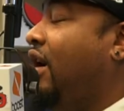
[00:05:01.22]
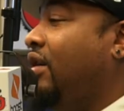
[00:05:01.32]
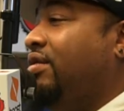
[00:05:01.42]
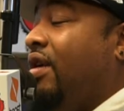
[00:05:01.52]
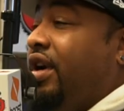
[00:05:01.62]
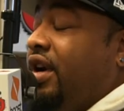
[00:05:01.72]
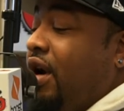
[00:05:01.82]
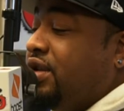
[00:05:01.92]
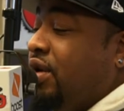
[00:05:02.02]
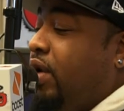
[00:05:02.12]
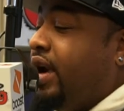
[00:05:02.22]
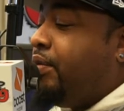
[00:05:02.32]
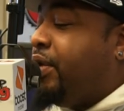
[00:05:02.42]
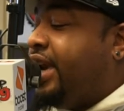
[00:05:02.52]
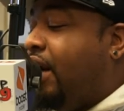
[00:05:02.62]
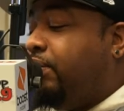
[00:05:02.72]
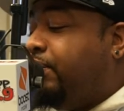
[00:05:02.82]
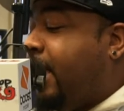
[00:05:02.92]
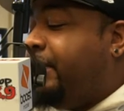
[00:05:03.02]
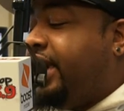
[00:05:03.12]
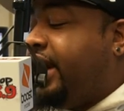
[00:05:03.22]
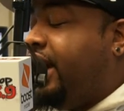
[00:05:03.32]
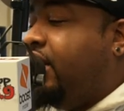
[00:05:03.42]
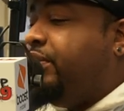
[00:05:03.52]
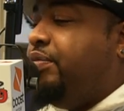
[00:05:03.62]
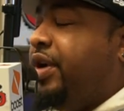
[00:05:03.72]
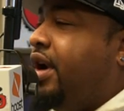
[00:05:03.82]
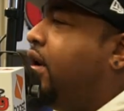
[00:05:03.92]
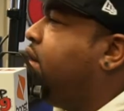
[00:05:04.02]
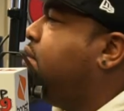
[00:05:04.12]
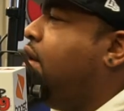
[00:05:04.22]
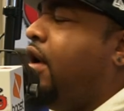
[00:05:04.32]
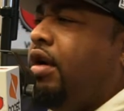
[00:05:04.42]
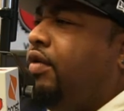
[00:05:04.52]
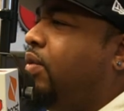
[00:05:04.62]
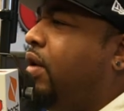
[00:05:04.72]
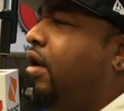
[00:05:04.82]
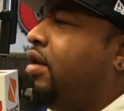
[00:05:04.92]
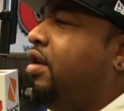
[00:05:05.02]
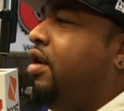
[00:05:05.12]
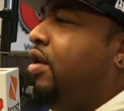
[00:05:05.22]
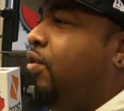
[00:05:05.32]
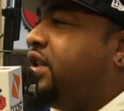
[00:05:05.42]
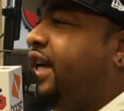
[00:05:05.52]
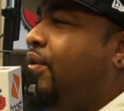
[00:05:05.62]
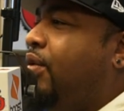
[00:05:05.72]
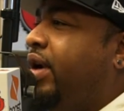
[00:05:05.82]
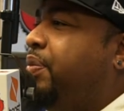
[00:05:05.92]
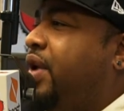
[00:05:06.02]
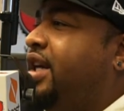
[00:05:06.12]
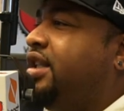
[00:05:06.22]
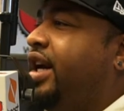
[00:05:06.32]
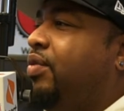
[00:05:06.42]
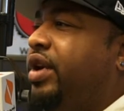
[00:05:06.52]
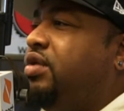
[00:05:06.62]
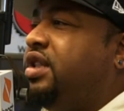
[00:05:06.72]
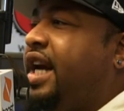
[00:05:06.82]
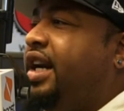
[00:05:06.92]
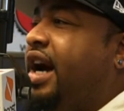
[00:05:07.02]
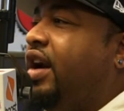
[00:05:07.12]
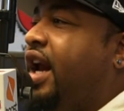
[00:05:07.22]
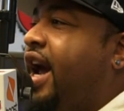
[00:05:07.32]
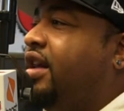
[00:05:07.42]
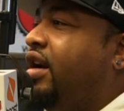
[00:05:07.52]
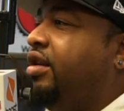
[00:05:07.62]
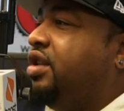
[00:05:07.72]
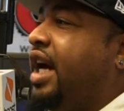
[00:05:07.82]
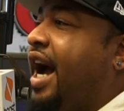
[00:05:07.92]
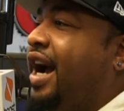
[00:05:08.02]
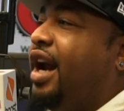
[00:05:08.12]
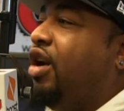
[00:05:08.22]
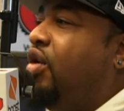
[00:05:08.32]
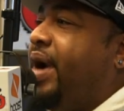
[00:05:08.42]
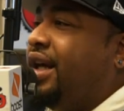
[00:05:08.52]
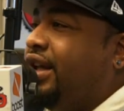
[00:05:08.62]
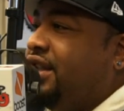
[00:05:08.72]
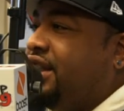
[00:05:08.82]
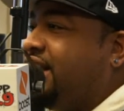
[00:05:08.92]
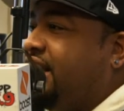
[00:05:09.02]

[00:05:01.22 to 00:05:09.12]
Oh, you already know. So what? Now I mean, again though, you've been a, uh, all over the world. Mm-hmm. What's that one place that when you sat down and ate there, you was like, I got to go back there just